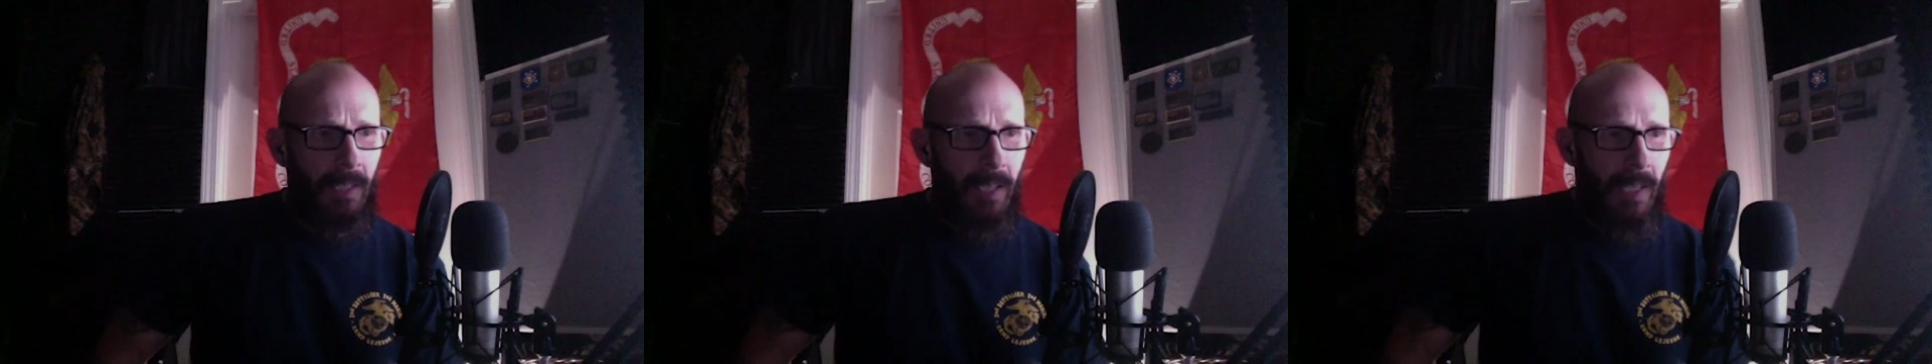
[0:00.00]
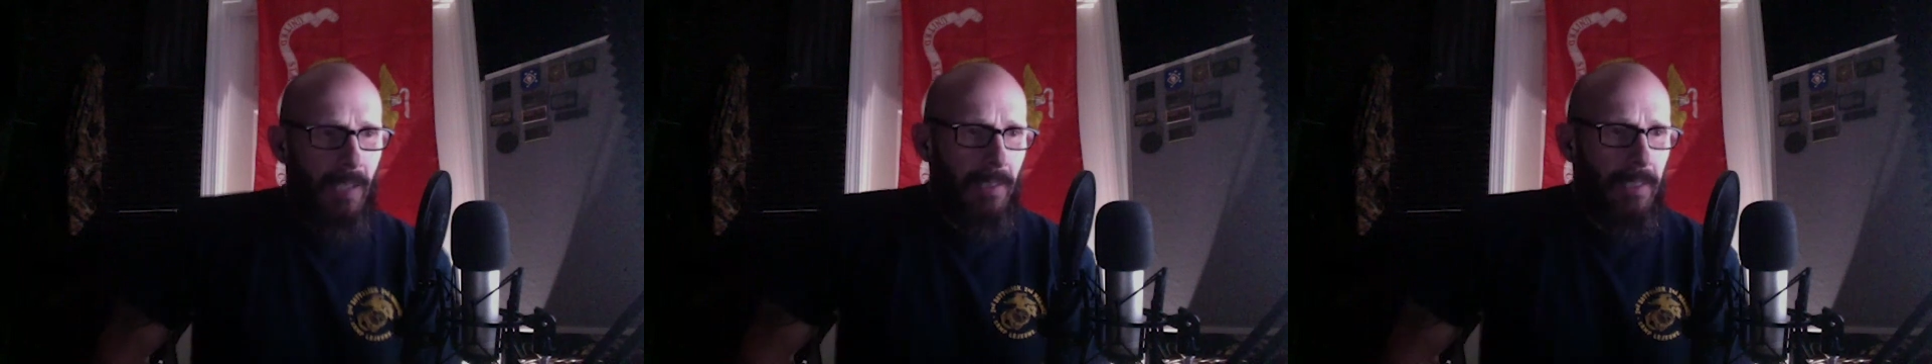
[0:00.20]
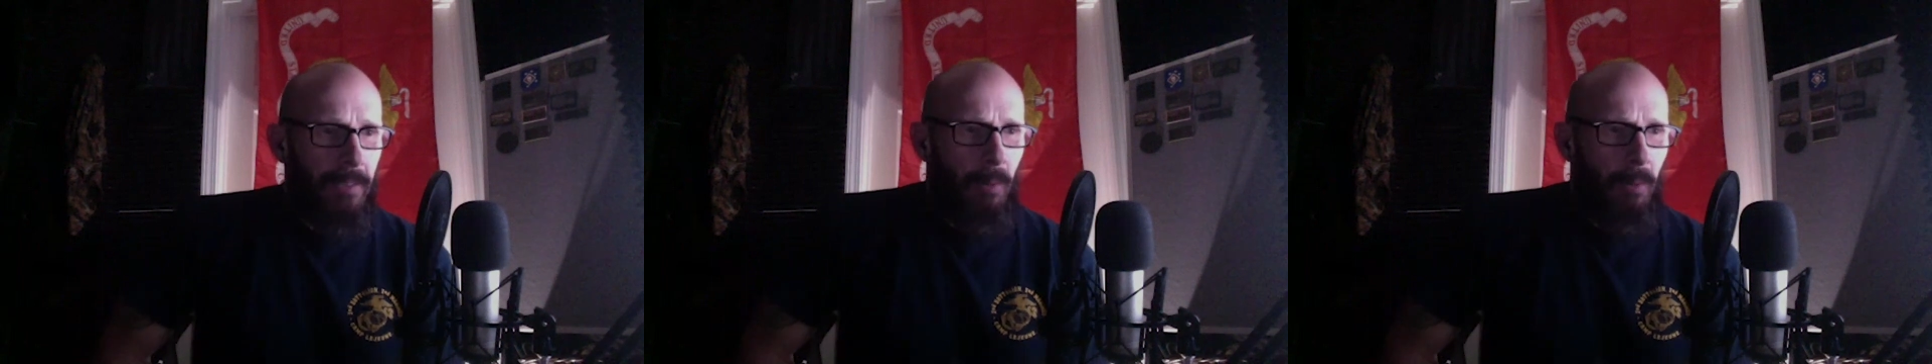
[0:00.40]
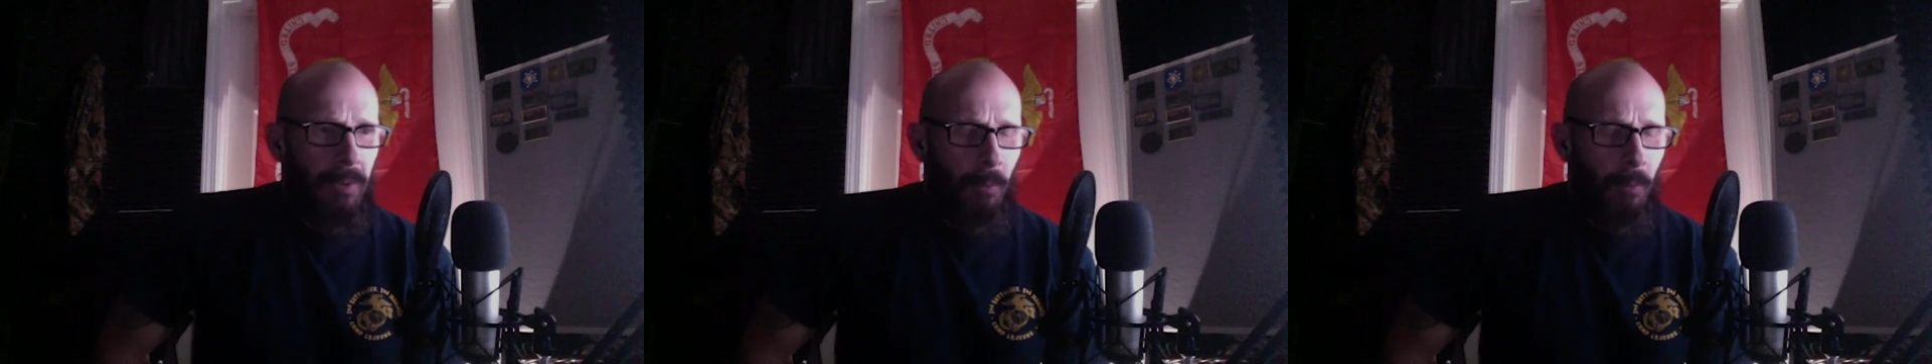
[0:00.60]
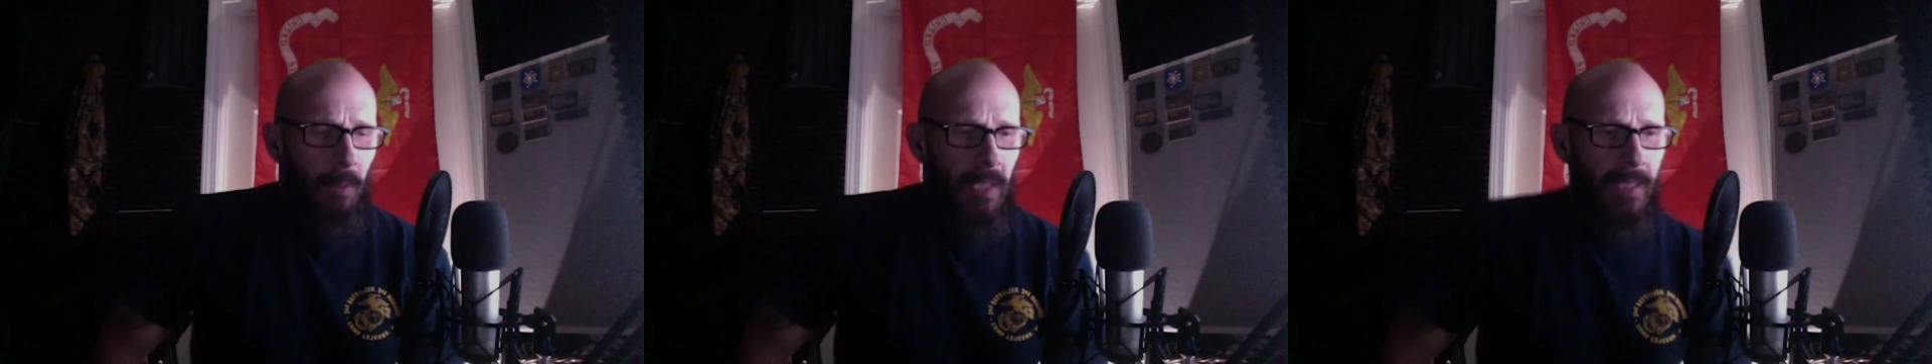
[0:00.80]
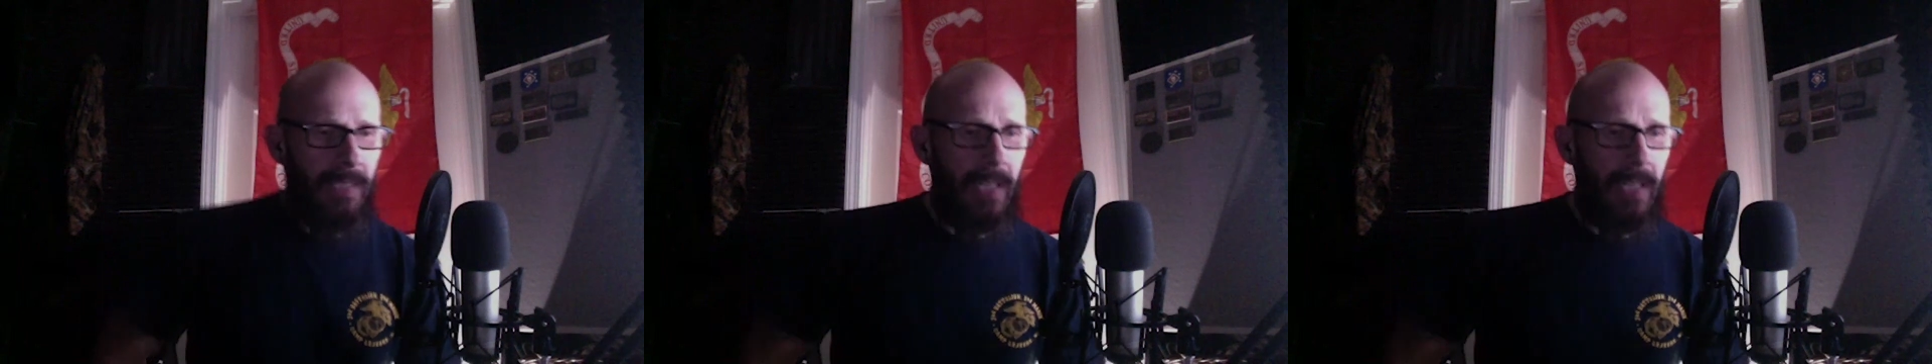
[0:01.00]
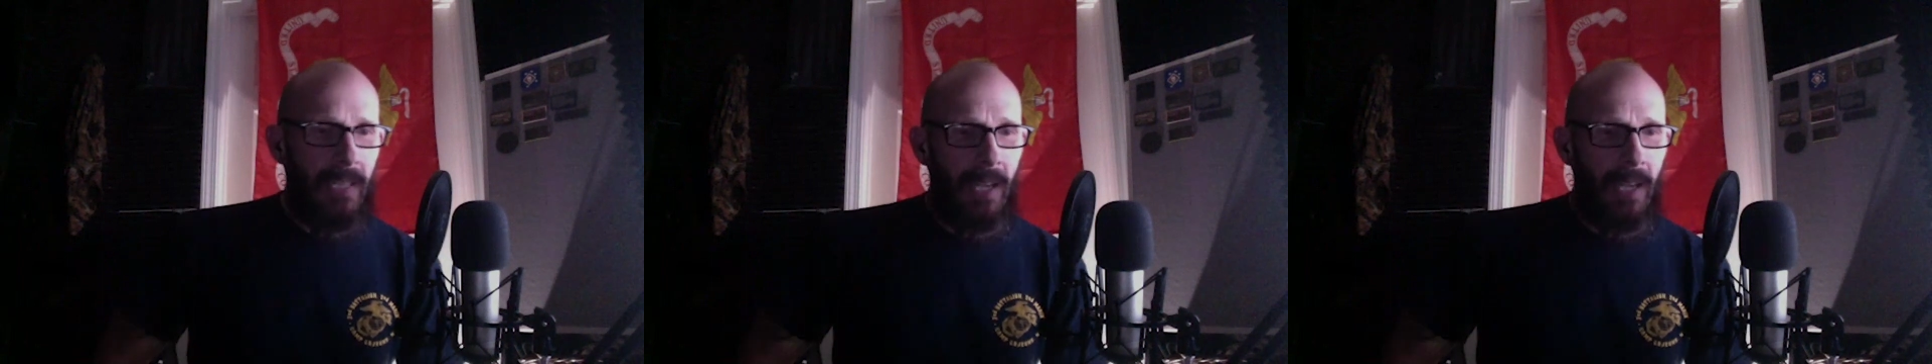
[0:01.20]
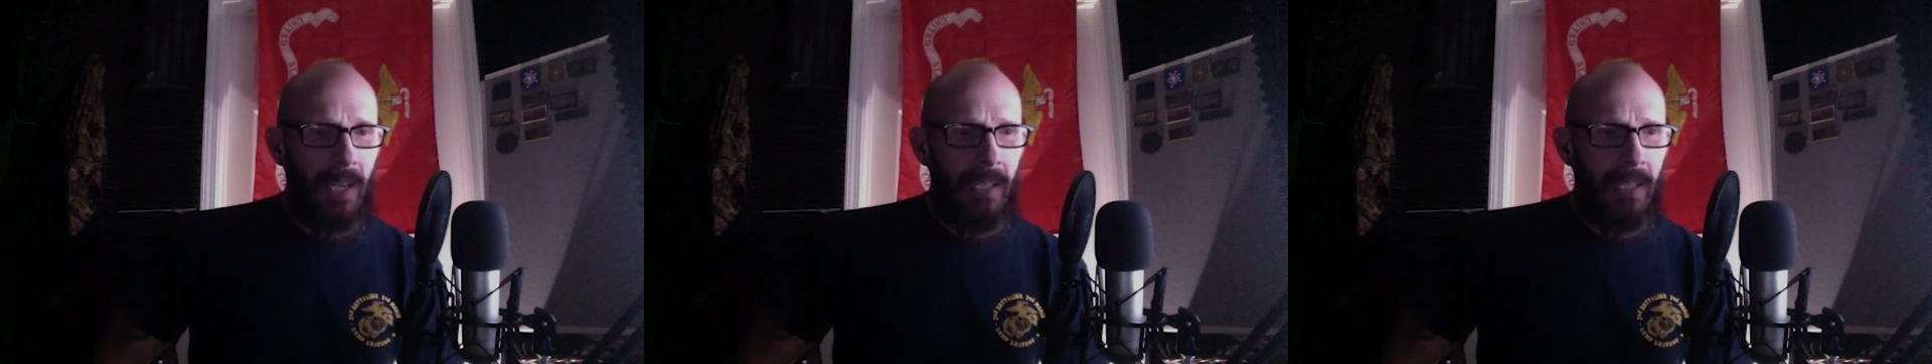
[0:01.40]
at least once a week, date
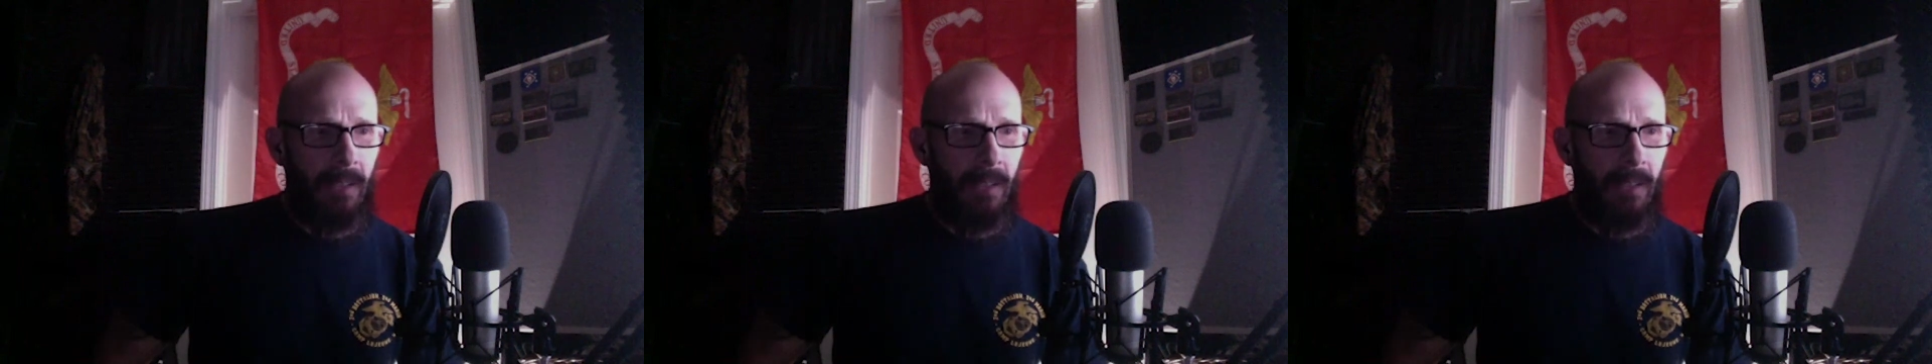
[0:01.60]
night.